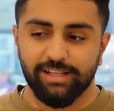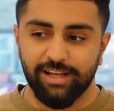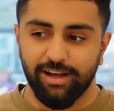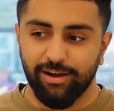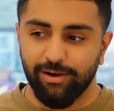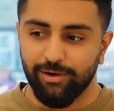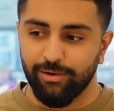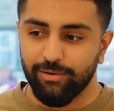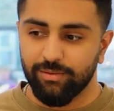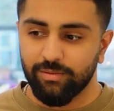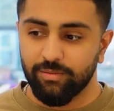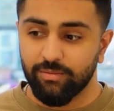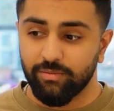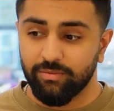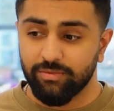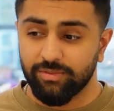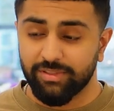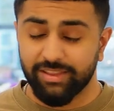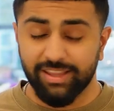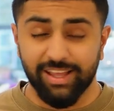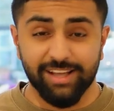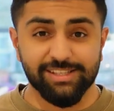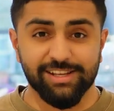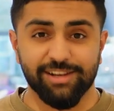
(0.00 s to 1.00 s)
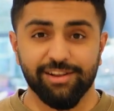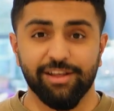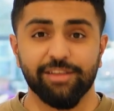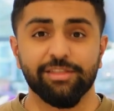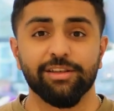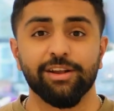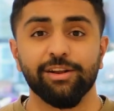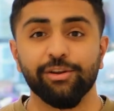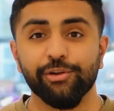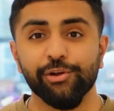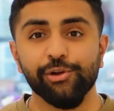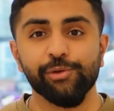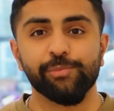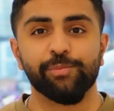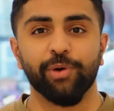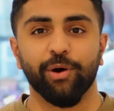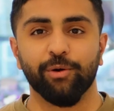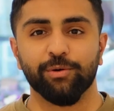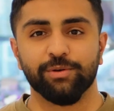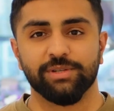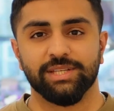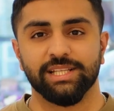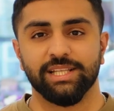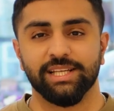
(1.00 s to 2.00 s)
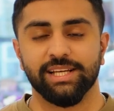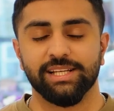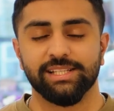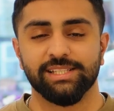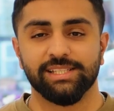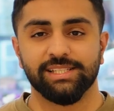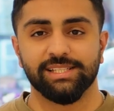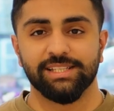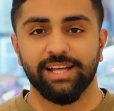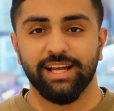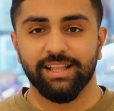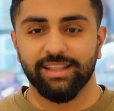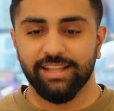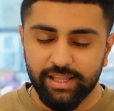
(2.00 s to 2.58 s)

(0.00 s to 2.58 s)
Now, There's another loophole to this,